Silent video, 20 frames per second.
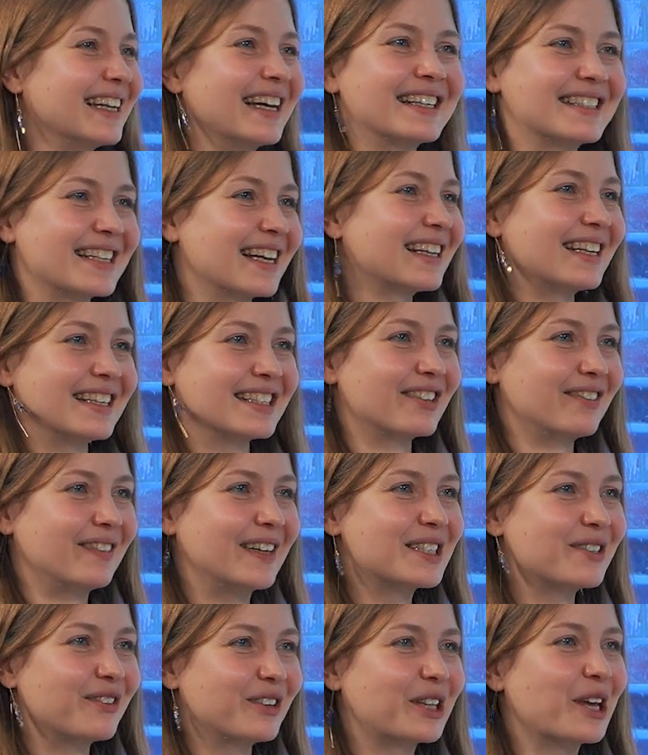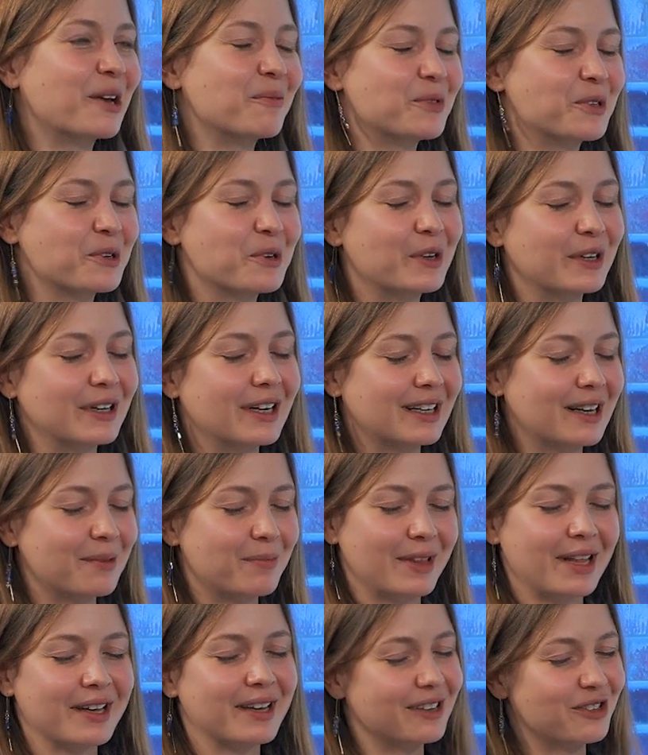exactly. So that's what I'm doing, and
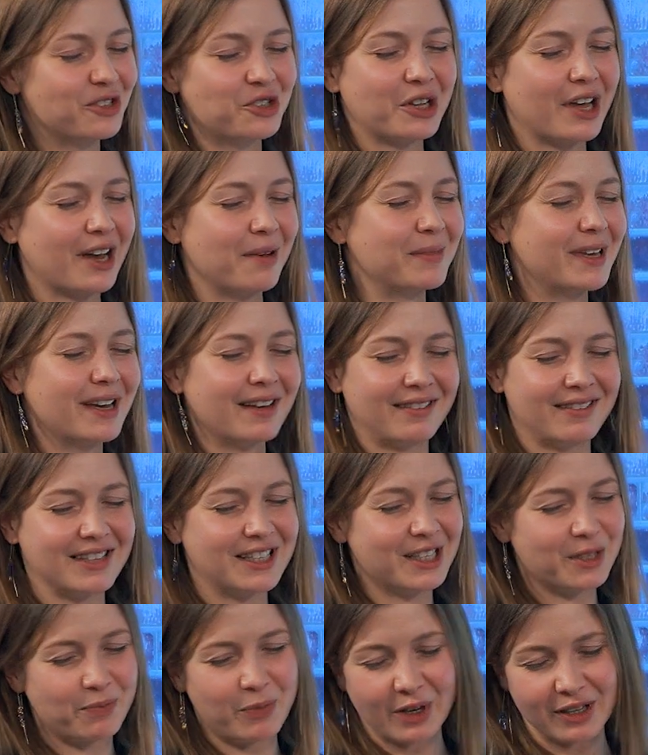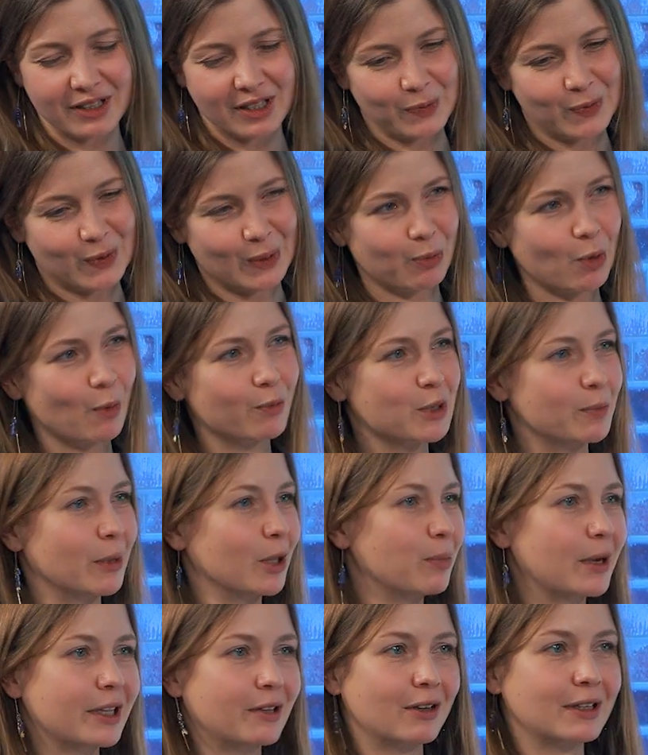I'm each time, this experience is
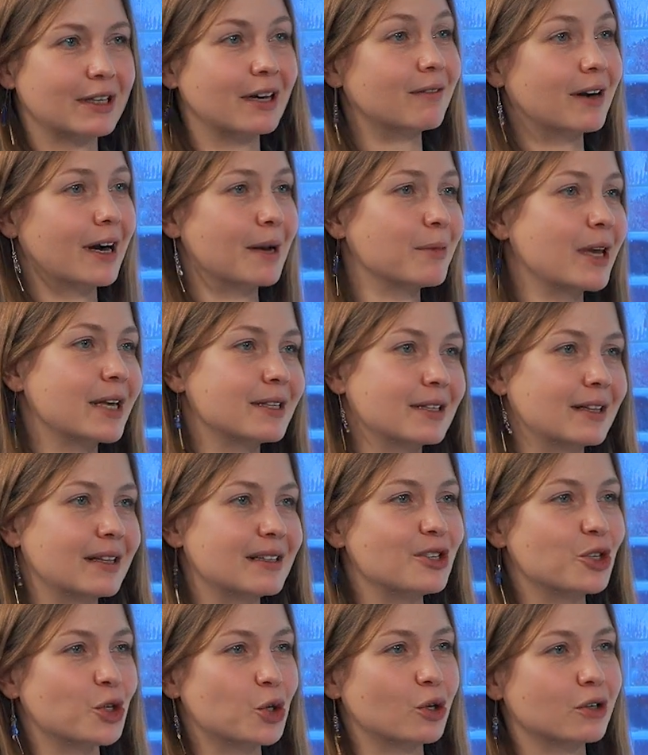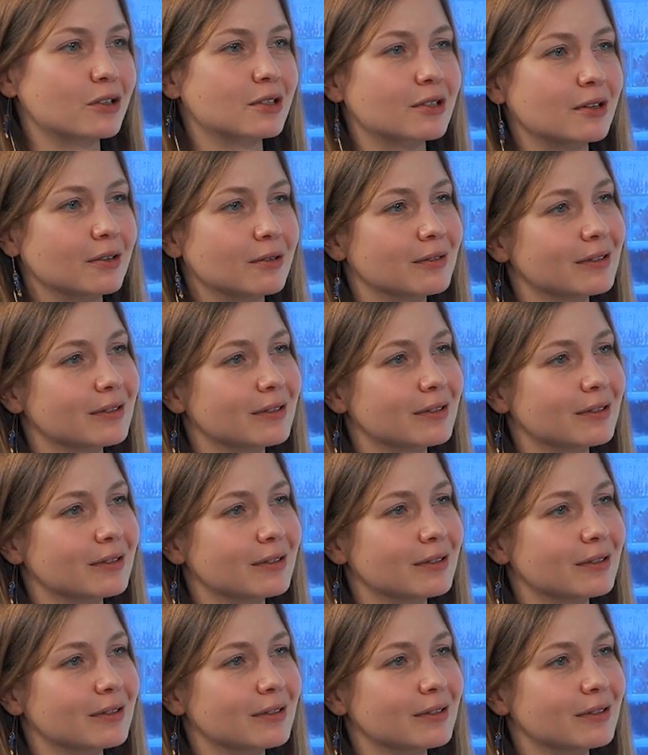suboptimal, but whatever. I'm getting the t-shirt. So.